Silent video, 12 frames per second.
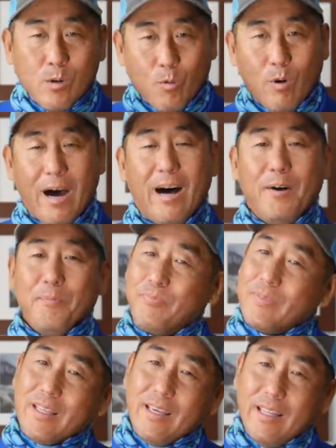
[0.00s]
Well,
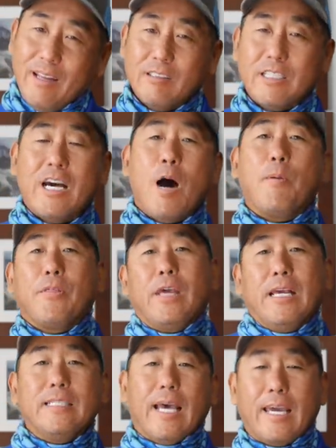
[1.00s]
there's a couple
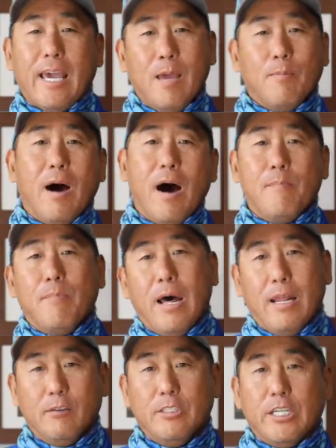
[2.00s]
things that came up,
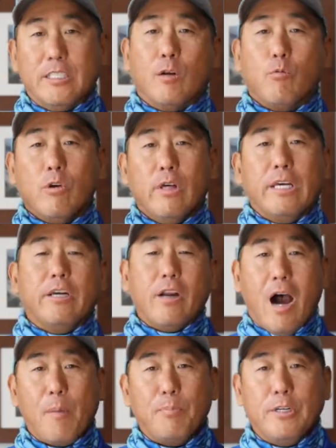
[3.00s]
but it was just a really good
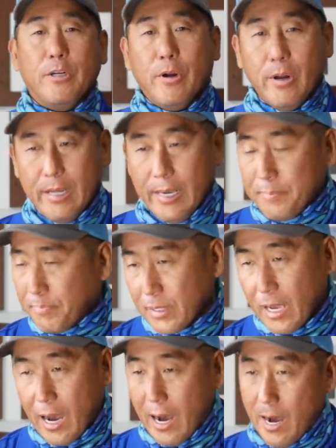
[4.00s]
opportunity.
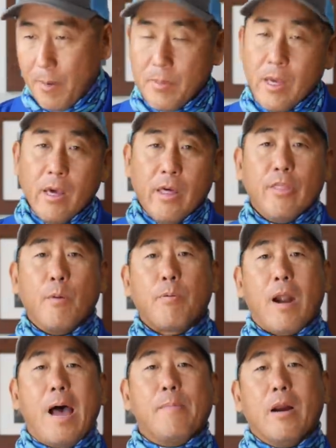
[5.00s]
The
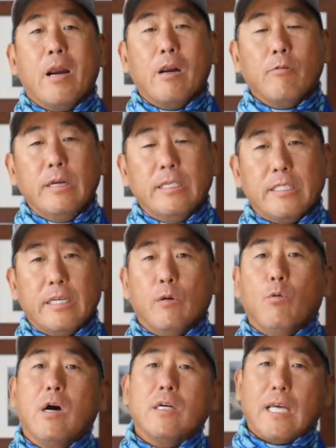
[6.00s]
primary
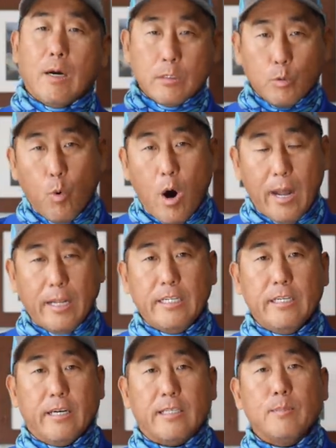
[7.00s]
reason was I was wanting
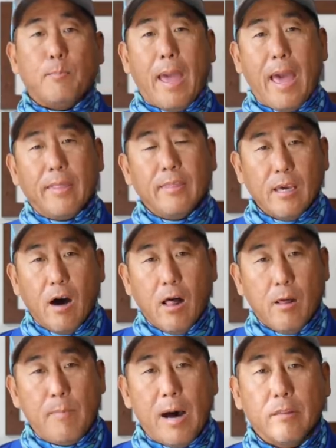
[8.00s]
to expand the
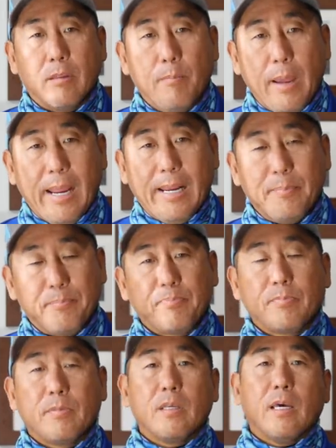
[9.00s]
All About the Bait,
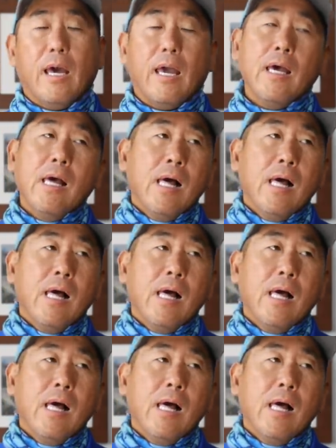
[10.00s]
okay?